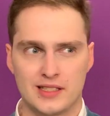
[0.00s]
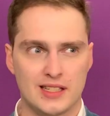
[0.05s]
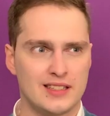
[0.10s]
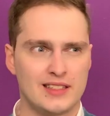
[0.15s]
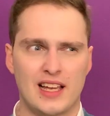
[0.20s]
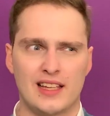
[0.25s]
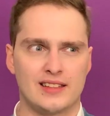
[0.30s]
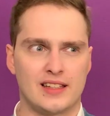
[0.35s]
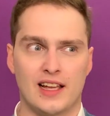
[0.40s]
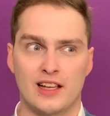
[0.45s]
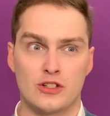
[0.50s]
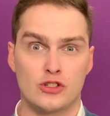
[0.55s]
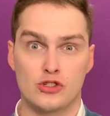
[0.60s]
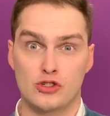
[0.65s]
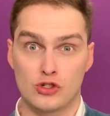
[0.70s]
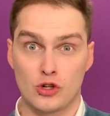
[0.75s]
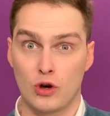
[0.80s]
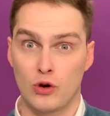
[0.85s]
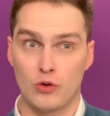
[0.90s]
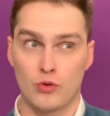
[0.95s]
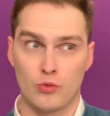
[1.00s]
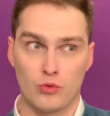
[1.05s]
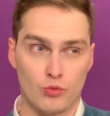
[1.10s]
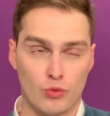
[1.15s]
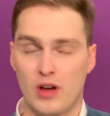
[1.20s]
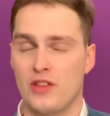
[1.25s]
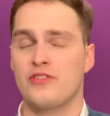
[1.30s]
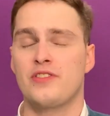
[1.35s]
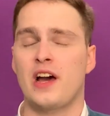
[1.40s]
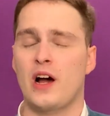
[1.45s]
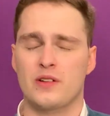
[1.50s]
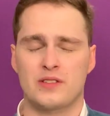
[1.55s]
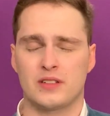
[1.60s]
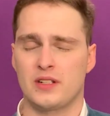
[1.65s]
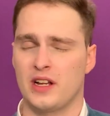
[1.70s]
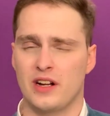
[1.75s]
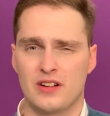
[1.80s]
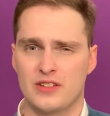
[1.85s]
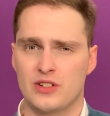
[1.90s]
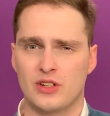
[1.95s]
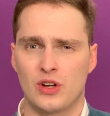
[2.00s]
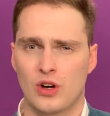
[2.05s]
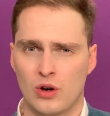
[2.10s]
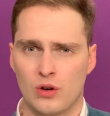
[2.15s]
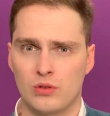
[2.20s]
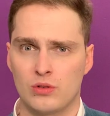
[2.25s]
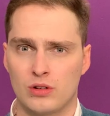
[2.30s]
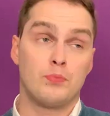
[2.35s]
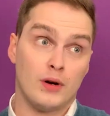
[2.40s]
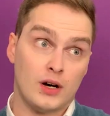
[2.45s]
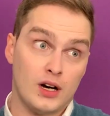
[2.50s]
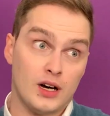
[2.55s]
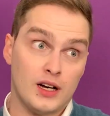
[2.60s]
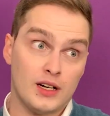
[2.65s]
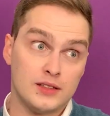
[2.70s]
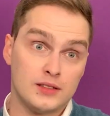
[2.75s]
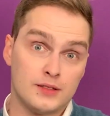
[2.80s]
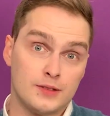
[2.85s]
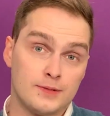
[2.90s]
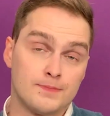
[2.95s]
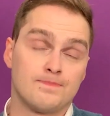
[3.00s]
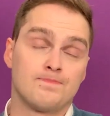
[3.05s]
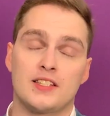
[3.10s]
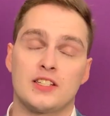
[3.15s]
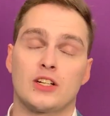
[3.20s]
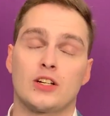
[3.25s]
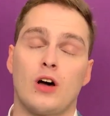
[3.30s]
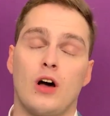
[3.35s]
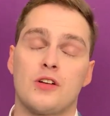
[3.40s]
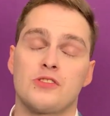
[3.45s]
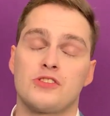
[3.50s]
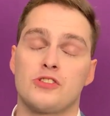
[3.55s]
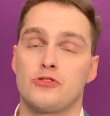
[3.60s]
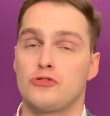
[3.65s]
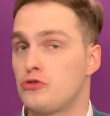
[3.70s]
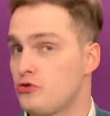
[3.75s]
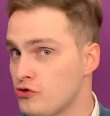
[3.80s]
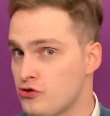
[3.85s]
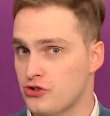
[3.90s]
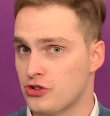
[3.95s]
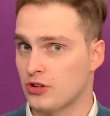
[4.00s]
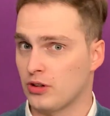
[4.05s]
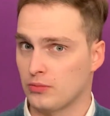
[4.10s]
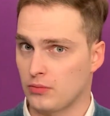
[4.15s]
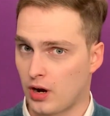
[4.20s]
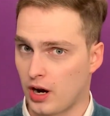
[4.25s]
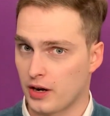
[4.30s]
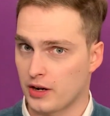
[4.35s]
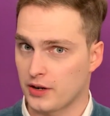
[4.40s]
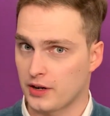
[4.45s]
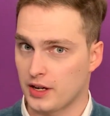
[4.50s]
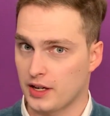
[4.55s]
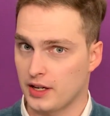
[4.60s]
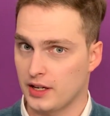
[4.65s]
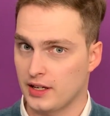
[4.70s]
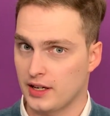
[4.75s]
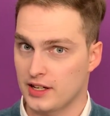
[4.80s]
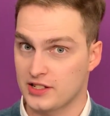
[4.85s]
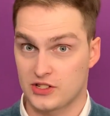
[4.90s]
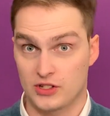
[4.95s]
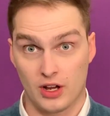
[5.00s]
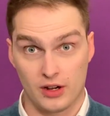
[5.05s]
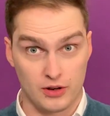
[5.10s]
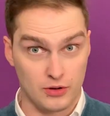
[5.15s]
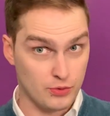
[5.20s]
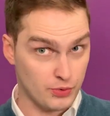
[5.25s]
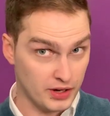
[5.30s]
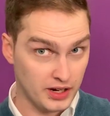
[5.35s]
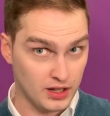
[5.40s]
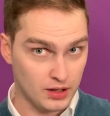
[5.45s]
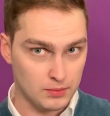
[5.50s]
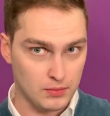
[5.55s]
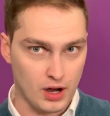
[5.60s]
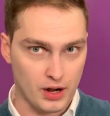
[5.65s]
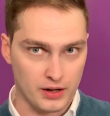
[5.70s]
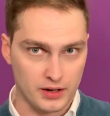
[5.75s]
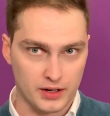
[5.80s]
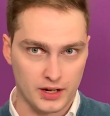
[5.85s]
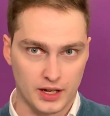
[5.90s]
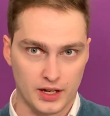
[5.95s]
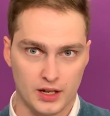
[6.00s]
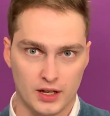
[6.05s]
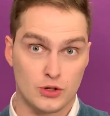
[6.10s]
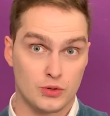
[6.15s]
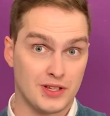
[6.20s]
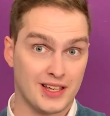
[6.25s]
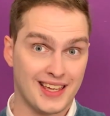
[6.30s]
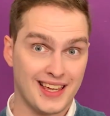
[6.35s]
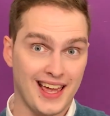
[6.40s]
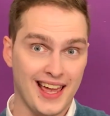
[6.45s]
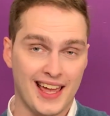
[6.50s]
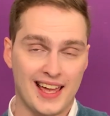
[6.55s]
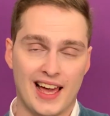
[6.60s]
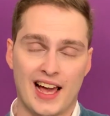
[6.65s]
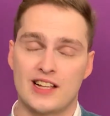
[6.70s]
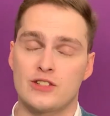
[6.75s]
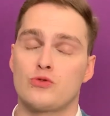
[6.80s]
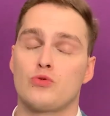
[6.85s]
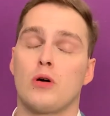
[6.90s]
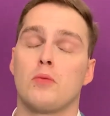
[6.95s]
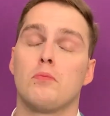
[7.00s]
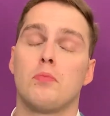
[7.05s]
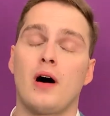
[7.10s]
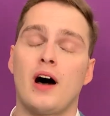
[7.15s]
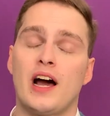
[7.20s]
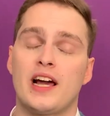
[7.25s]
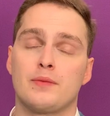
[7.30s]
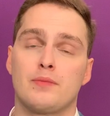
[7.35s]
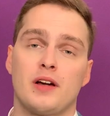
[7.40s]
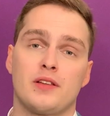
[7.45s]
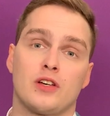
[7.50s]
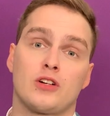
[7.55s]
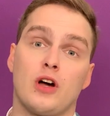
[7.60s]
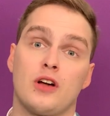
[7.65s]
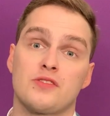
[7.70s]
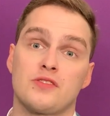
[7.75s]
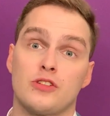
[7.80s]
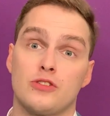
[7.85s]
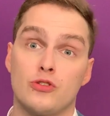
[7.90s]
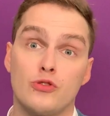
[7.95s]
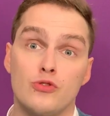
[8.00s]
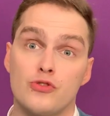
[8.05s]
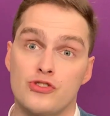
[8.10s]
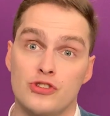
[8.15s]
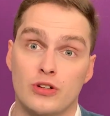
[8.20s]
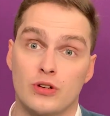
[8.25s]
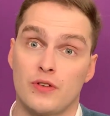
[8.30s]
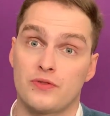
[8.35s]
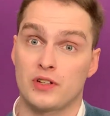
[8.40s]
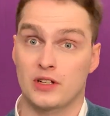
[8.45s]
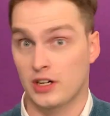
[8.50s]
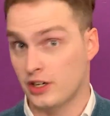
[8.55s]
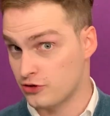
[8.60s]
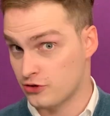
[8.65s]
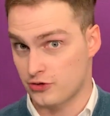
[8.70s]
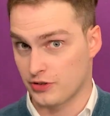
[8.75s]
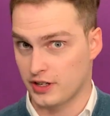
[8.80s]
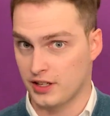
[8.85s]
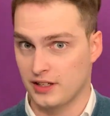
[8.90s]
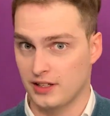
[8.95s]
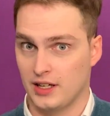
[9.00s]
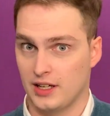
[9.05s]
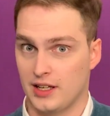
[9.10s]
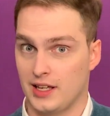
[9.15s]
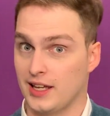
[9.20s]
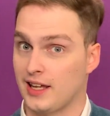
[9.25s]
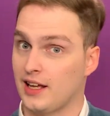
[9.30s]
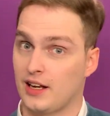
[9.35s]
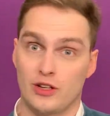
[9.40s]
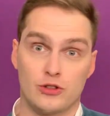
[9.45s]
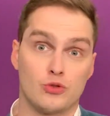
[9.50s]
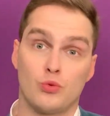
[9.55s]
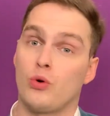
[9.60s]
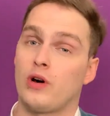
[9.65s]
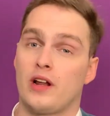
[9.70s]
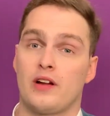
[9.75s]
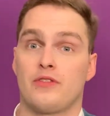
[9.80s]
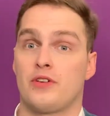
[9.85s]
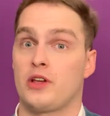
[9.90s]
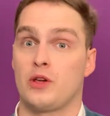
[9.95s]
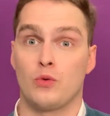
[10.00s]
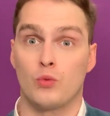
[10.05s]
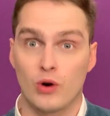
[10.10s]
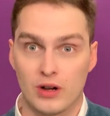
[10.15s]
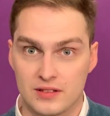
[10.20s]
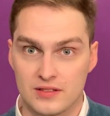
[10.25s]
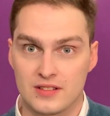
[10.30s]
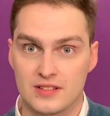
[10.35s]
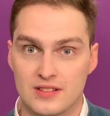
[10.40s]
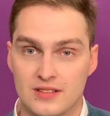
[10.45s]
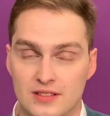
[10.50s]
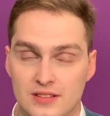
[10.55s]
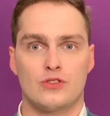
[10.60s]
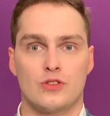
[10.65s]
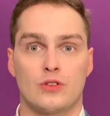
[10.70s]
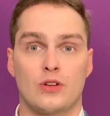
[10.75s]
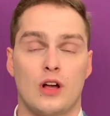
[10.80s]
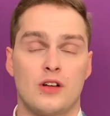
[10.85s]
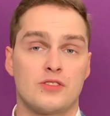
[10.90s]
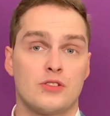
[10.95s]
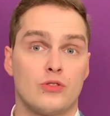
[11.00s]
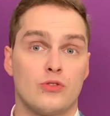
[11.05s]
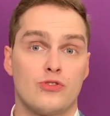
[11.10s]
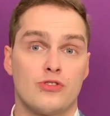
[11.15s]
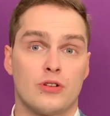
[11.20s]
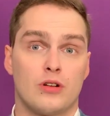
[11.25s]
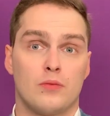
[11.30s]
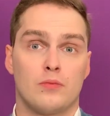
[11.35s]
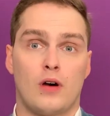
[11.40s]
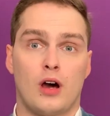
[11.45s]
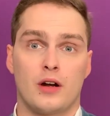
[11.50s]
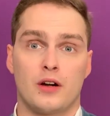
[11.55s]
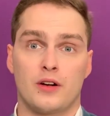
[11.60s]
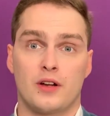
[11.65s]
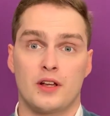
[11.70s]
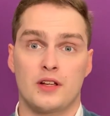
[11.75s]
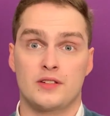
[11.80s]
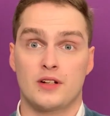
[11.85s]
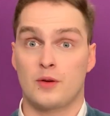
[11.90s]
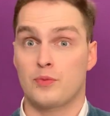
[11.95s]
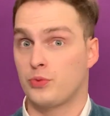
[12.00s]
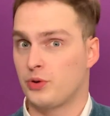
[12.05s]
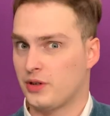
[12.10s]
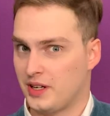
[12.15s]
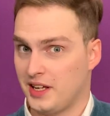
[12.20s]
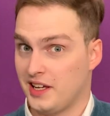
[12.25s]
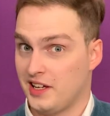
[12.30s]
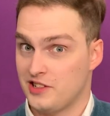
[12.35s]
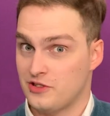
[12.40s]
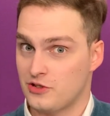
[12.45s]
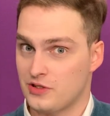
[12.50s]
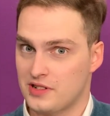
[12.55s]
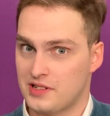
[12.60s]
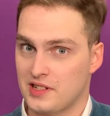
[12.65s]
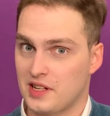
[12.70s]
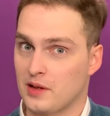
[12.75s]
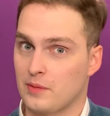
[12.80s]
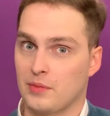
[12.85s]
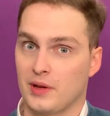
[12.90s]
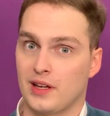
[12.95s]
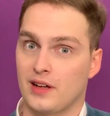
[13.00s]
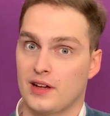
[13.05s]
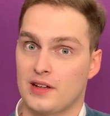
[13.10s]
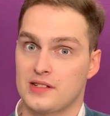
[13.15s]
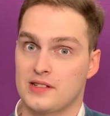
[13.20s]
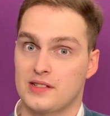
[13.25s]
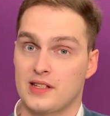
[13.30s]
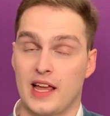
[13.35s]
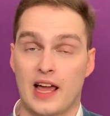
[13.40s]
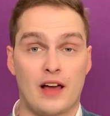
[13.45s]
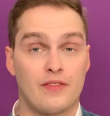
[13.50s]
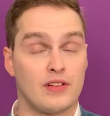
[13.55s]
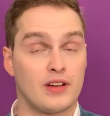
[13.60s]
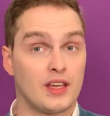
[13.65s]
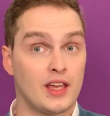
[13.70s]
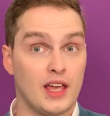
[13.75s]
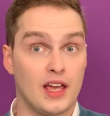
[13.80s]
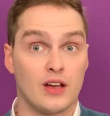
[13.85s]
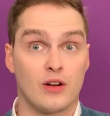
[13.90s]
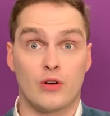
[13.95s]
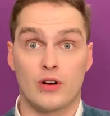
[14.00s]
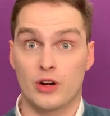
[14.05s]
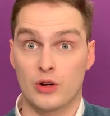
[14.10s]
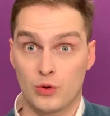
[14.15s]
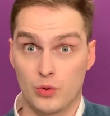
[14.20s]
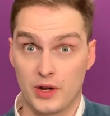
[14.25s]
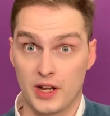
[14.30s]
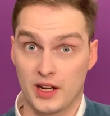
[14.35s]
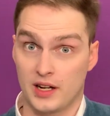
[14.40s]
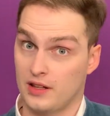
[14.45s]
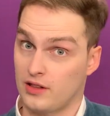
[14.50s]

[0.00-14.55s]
Isn't that like so 1,000 years ago? But it's a constitutional monarchy. It's not a real monarchy. So the king has to abide by the constitution of the country. He cannot do whatever he wants. So constitutional monarchies are pretty interesting because they have a king or a queen